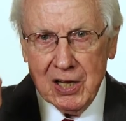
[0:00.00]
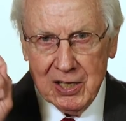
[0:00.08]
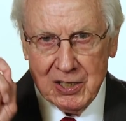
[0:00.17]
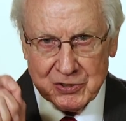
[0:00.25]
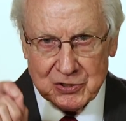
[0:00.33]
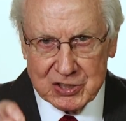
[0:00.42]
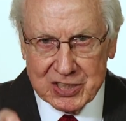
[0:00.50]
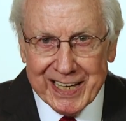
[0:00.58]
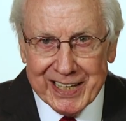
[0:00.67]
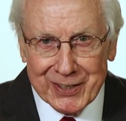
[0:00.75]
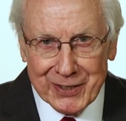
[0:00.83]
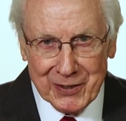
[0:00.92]

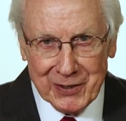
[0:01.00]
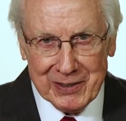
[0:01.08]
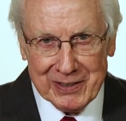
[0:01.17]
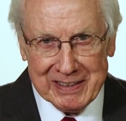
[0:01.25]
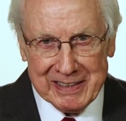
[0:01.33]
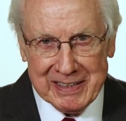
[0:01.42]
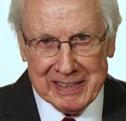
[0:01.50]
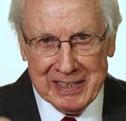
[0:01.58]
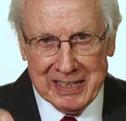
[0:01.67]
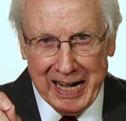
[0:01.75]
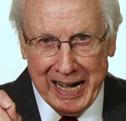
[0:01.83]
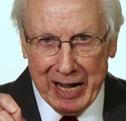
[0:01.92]
until
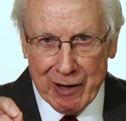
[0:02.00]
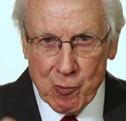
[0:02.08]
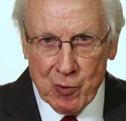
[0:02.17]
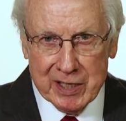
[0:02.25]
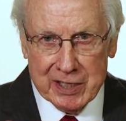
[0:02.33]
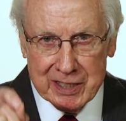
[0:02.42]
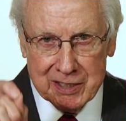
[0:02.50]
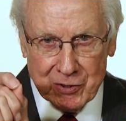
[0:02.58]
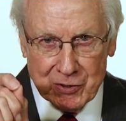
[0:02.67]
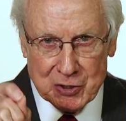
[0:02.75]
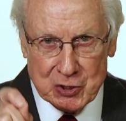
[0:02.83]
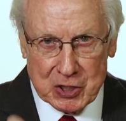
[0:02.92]
I went into
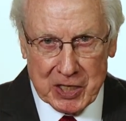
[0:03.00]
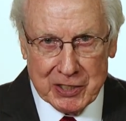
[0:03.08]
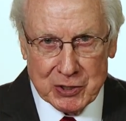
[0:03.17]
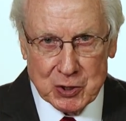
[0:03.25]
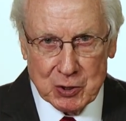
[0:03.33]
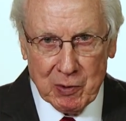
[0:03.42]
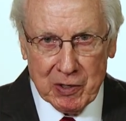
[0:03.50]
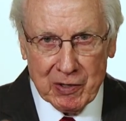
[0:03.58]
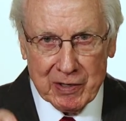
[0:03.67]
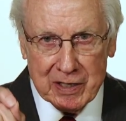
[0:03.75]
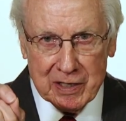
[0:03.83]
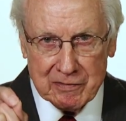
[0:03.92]
the
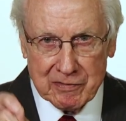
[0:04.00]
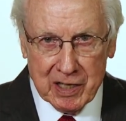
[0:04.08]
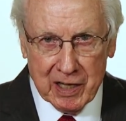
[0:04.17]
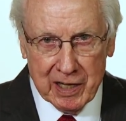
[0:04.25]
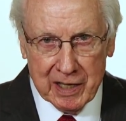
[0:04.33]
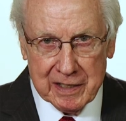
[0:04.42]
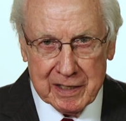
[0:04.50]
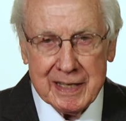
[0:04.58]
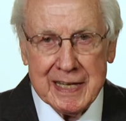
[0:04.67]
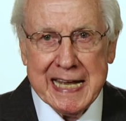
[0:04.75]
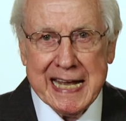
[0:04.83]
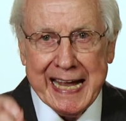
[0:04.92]
sanctuary of God,
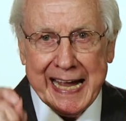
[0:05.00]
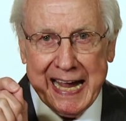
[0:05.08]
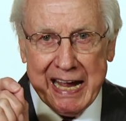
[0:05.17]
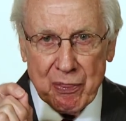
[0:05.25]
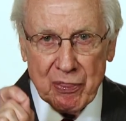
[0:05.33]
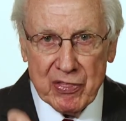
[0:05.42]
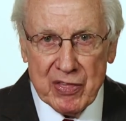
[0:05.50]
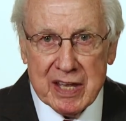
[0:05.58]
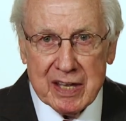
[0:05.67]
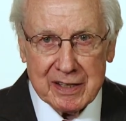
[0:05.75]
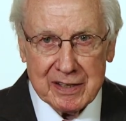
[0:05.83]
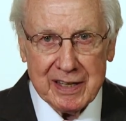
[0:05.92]
and
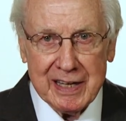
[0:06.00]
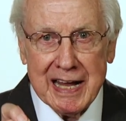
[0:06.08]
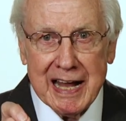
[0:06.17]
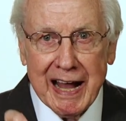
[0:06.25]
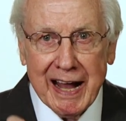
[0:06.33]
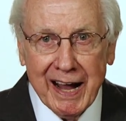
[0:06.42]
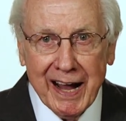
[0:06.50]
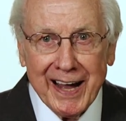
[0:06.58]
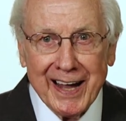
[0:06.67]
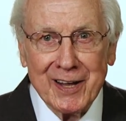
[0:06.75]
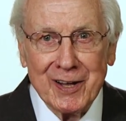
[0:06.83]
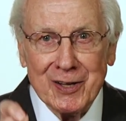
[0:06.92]
then
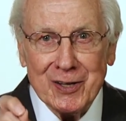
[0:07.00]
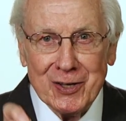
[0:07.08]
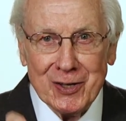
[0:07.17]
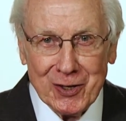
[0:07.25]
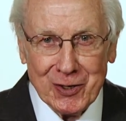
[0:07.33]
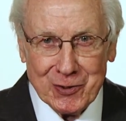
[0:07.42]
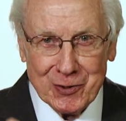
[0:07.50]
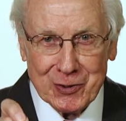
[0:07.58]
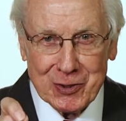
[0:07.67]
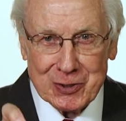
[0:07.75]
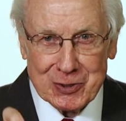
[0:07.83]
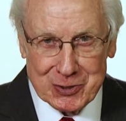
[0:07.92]
I
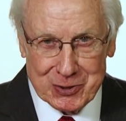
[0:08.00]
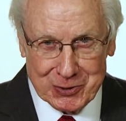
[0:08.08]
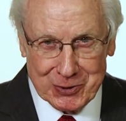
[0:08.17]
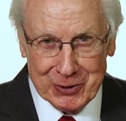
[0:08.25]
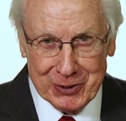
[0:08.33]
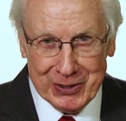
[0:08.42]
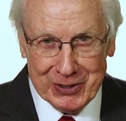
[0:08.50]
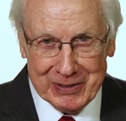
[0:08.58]
understood.